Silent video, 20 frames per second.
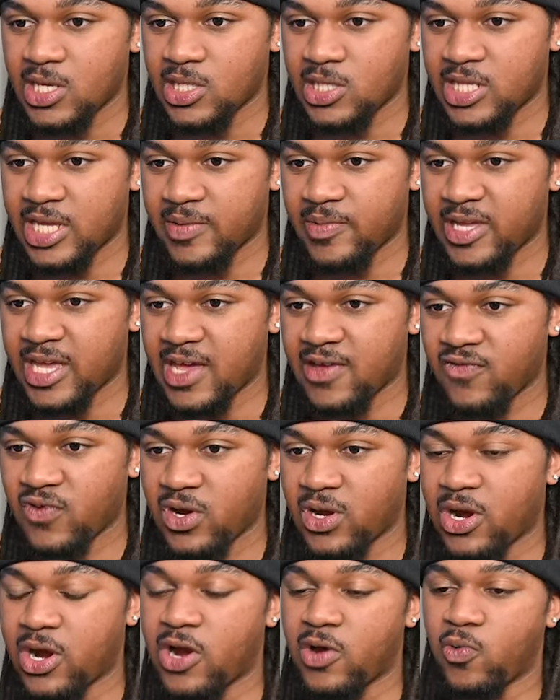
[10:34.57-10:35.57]
They gave
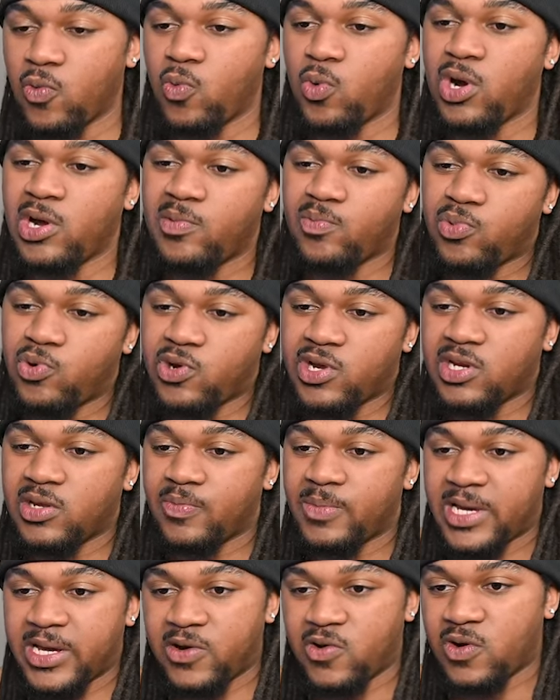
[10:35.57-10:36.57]
her 1 point of
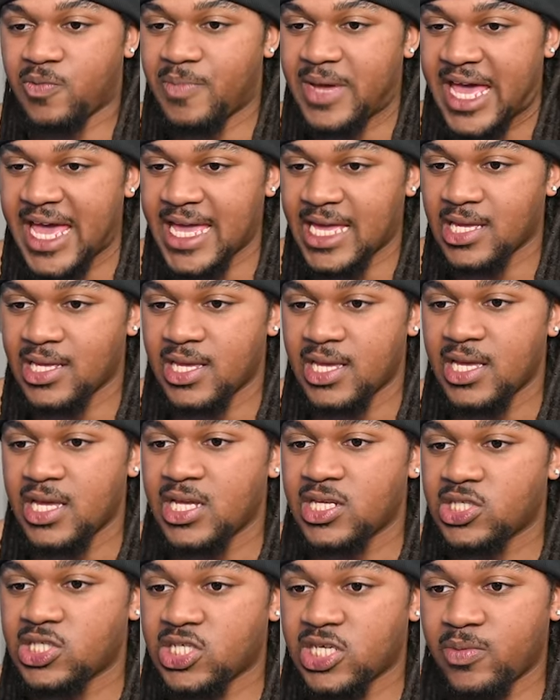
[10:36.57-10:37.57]
power back.
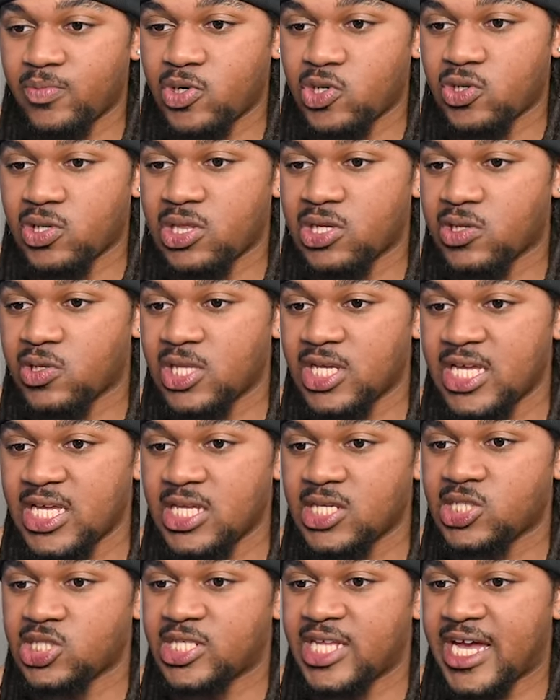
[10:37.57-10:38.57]
Similarly,
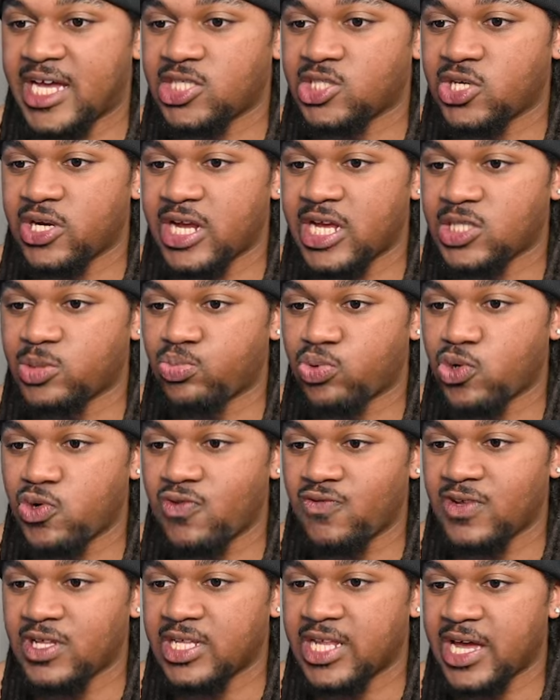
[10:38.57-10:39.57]
stature has
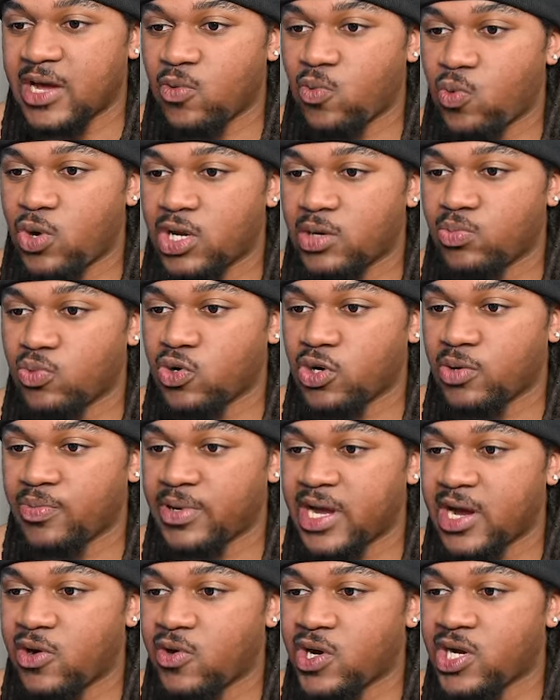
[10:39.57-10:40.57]
proven that 1 more
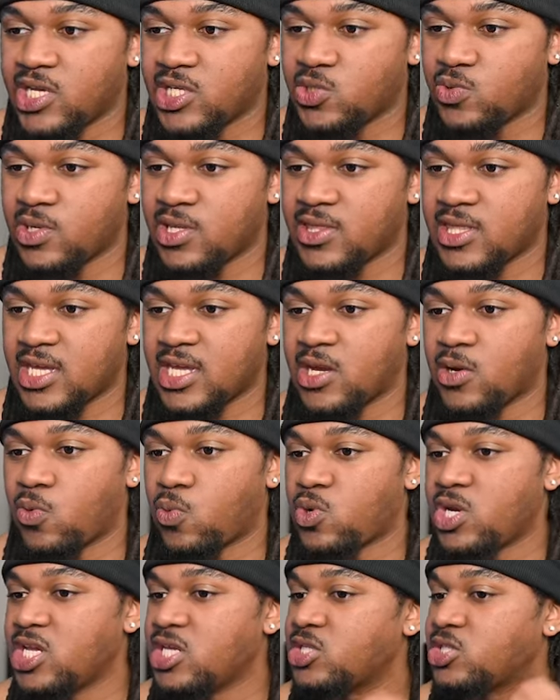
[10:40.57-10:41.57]
power is within
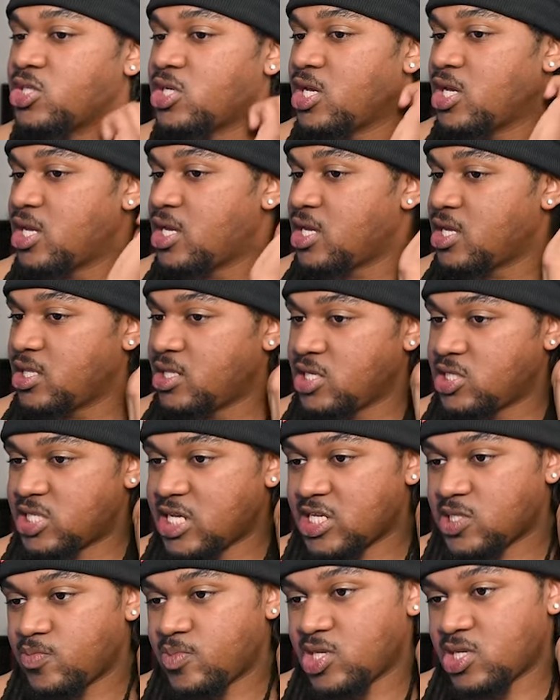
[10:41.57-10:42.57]
reach. This
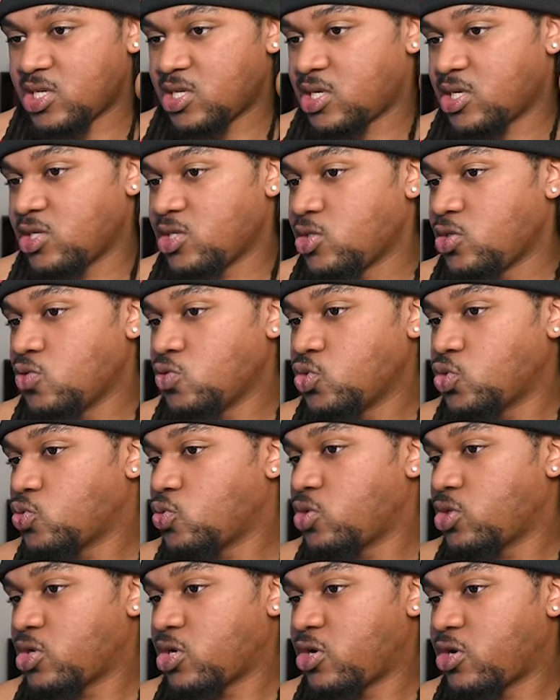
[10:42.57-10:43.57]
has been an
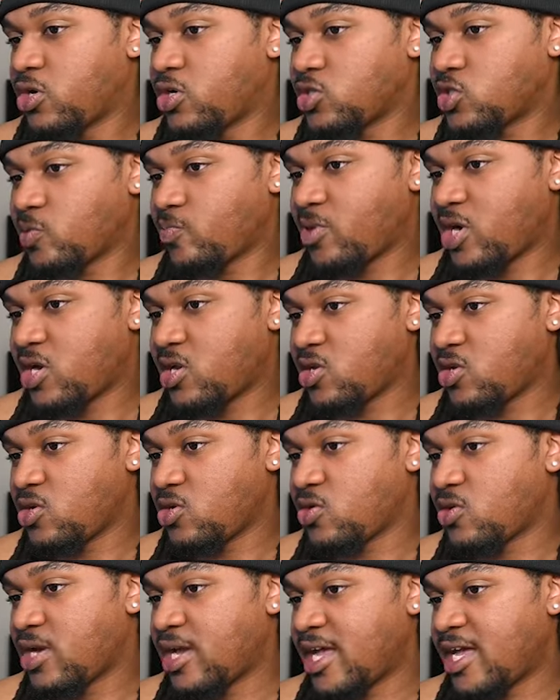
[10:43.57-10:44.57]
unusual card to
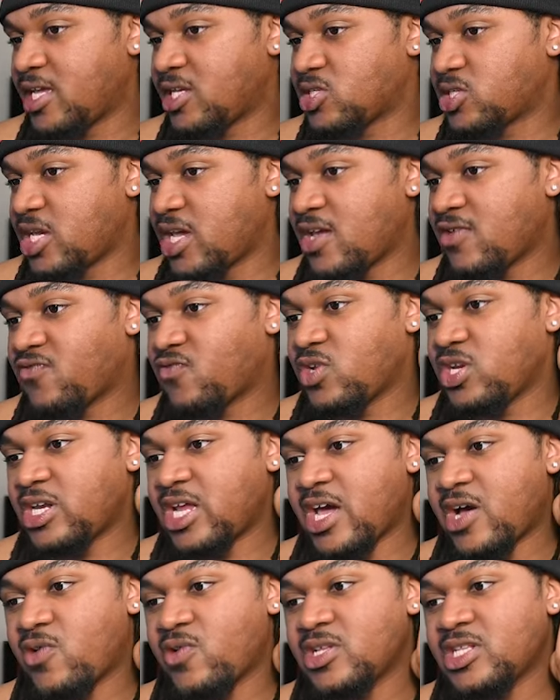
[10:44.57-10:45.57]
monitor, as every
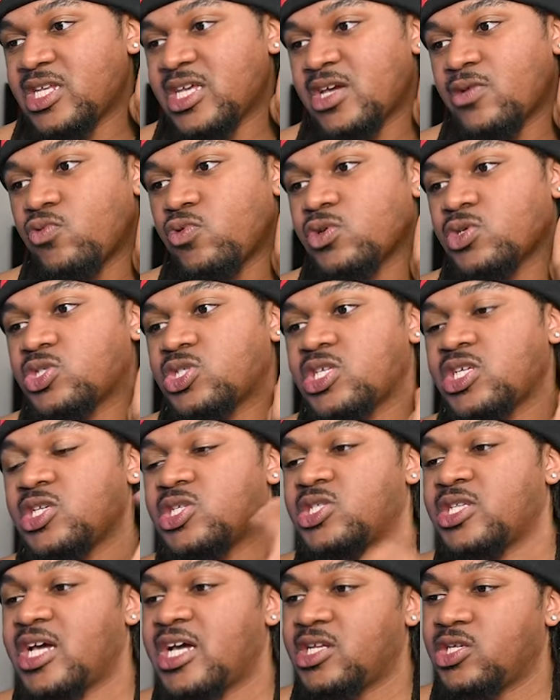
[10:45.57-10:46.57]
now and then we'll see
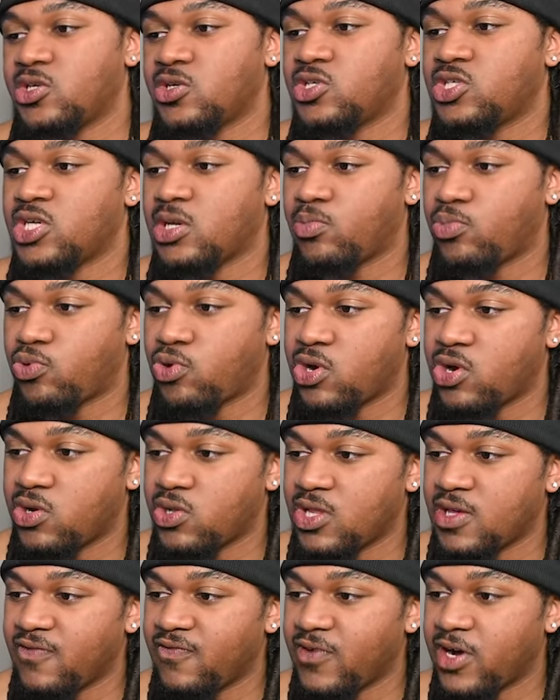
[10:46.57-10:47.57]
stature
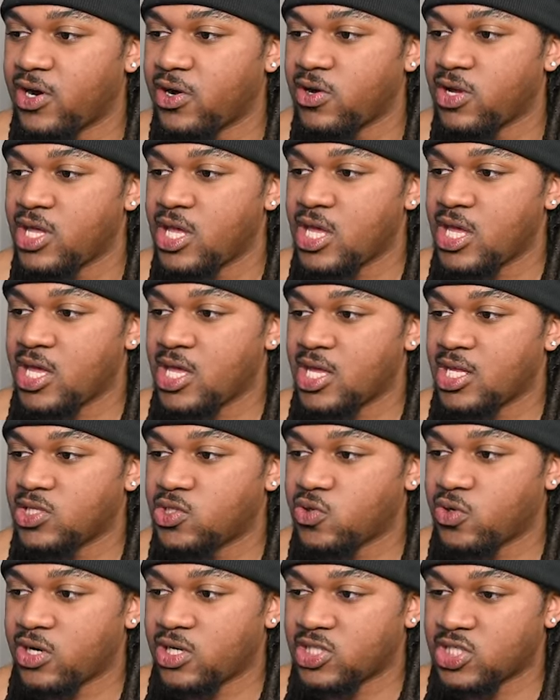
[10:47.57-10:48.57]
temporarily vault
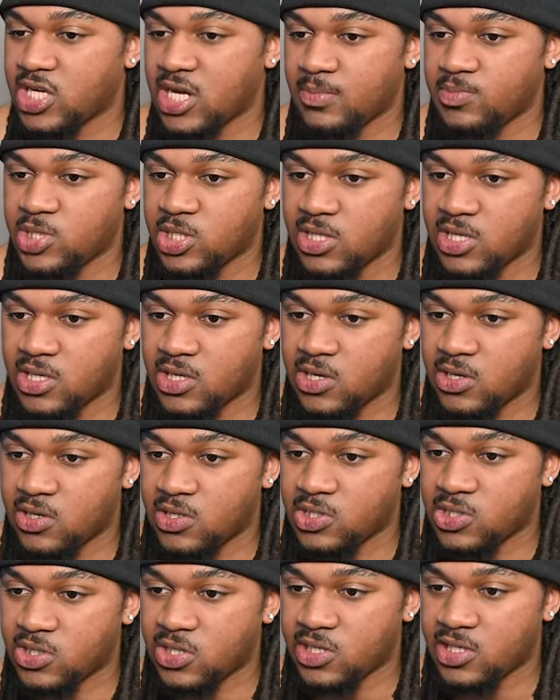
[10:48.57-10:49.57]
into our top 10
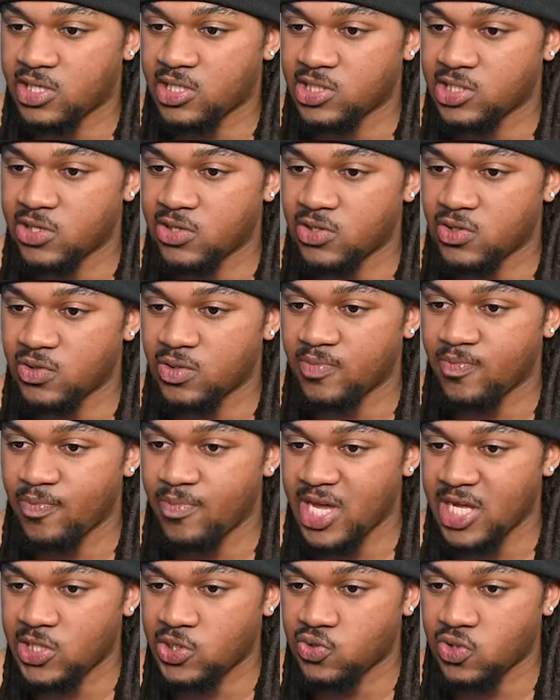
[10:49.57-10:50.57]
cards on internal
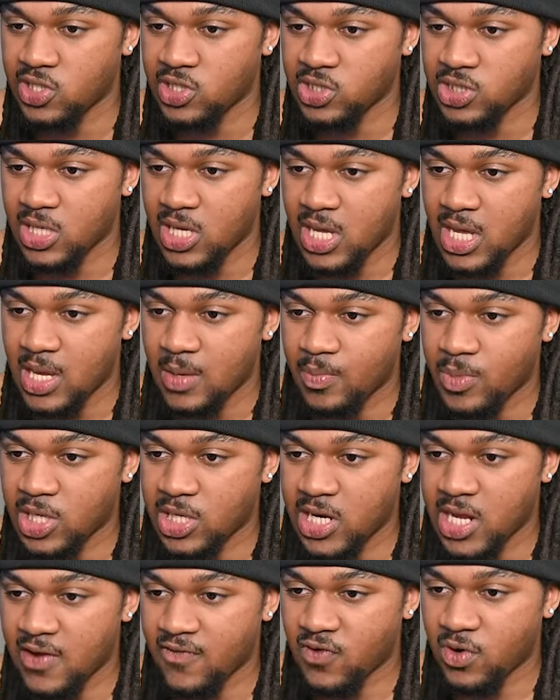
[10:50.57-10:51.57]
metrics, but
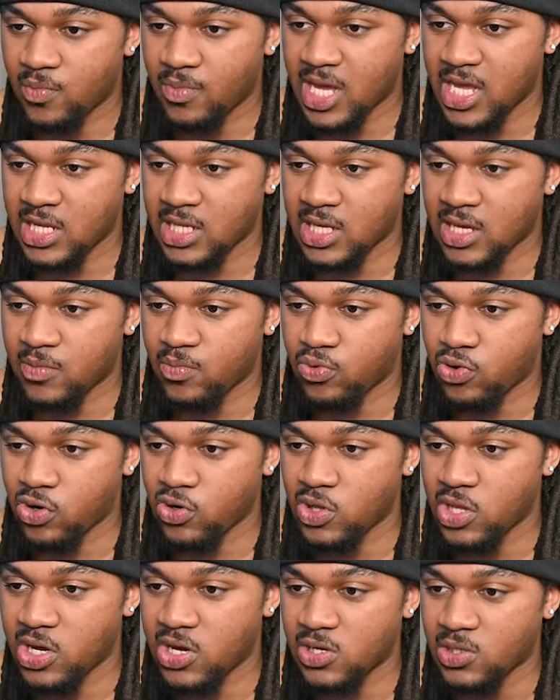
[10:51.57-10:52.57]
never make a
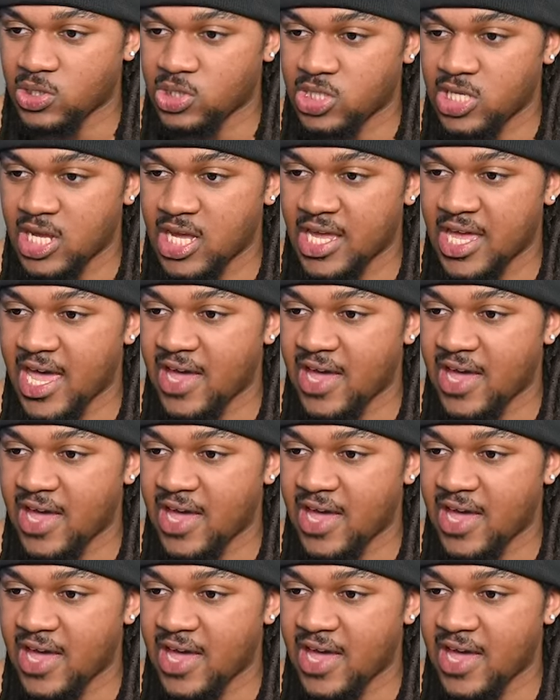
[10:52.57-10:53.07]
prolonged stay.